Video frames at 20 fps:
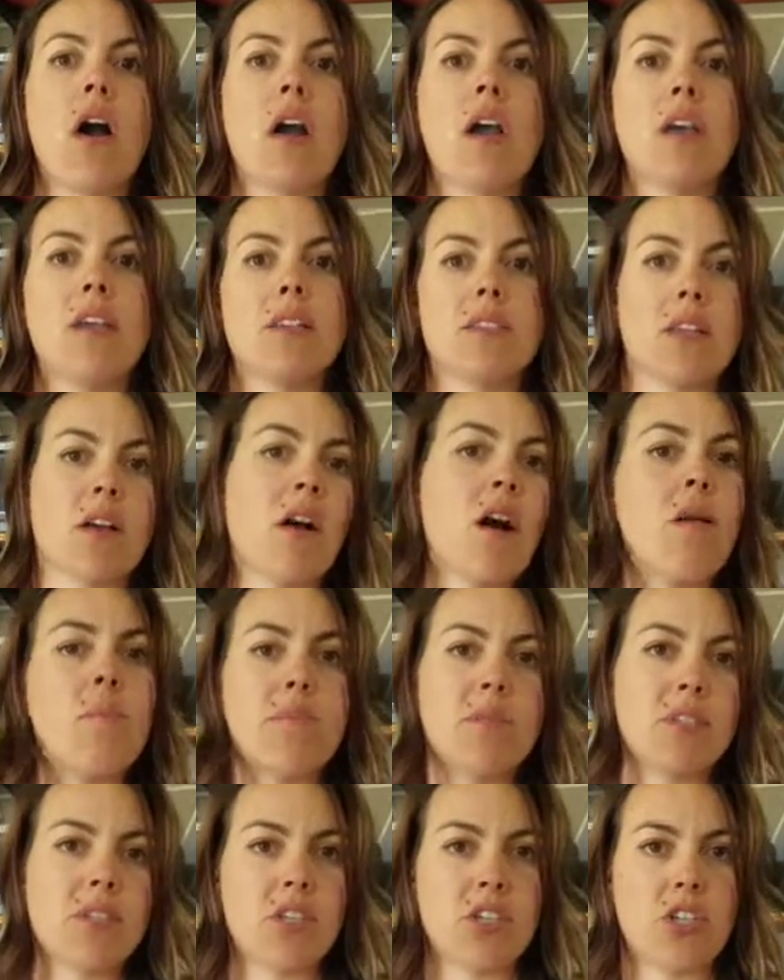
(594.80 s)
is the
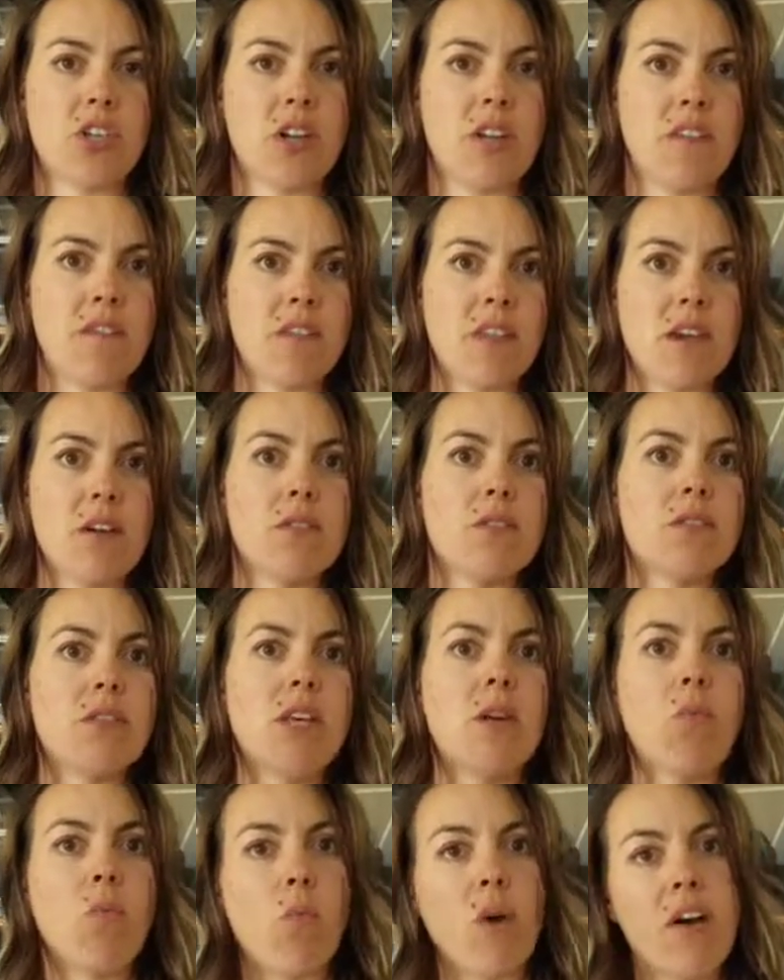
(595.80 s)
composition of those
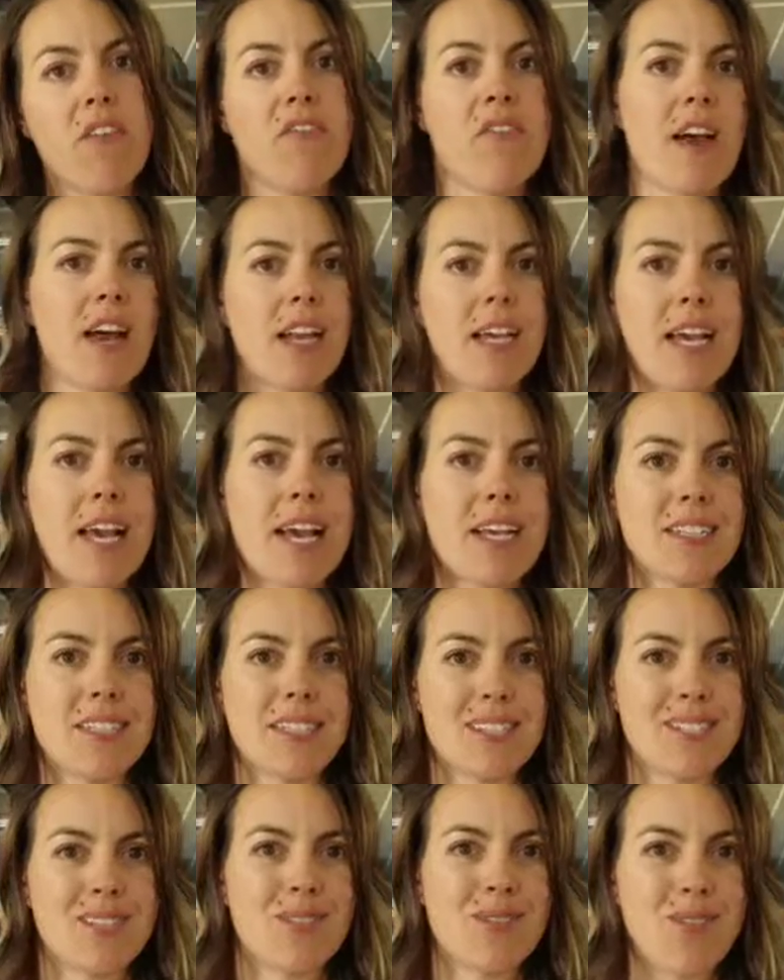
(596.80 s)
and what fatty
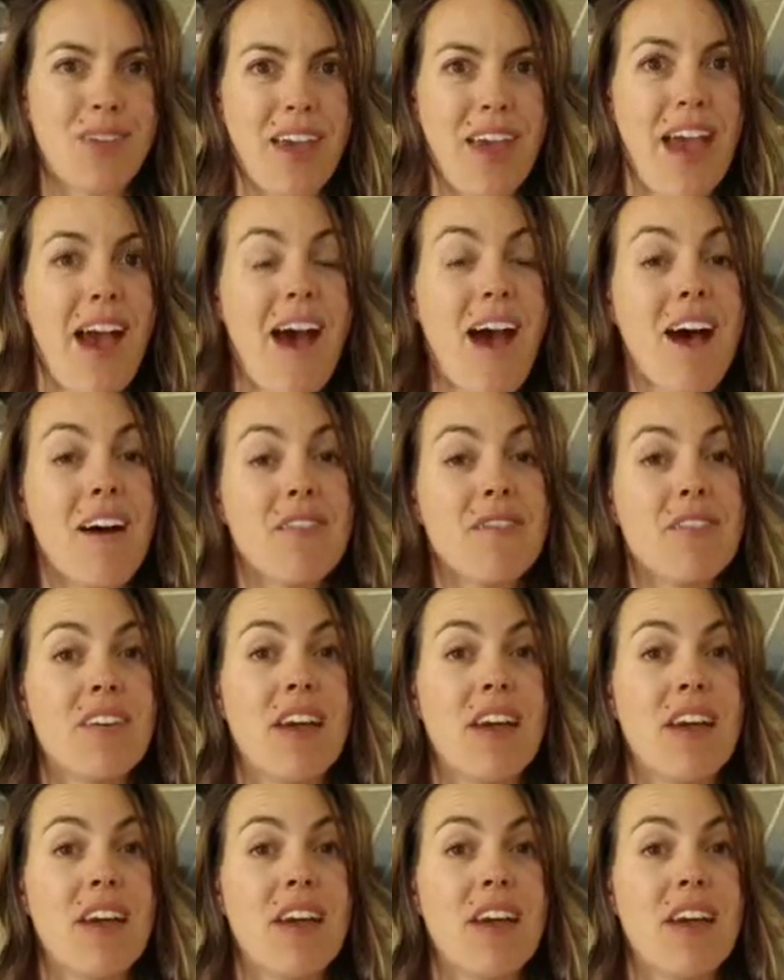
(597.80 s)
acids do they have.